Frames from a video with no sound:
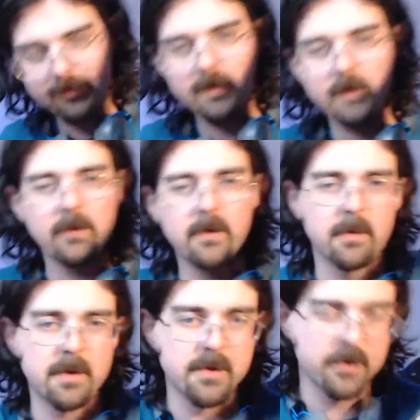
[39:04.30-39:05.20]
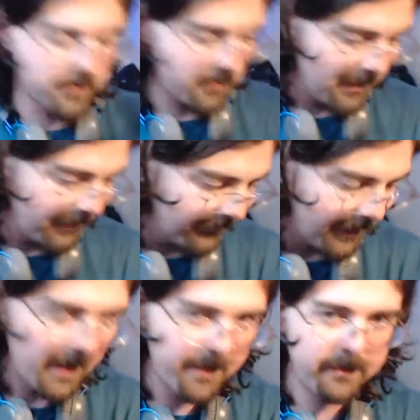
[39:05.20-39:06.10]
these are the original strings.
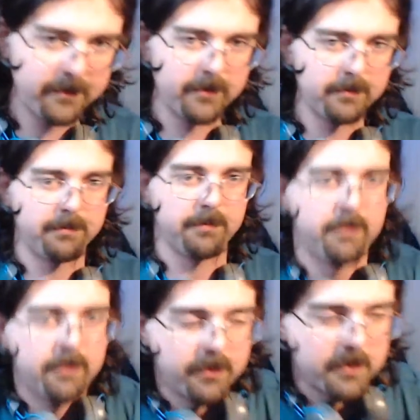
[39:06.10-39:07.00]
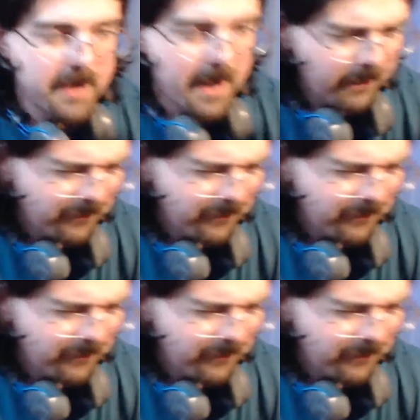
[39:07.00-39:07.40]
I got this 3.5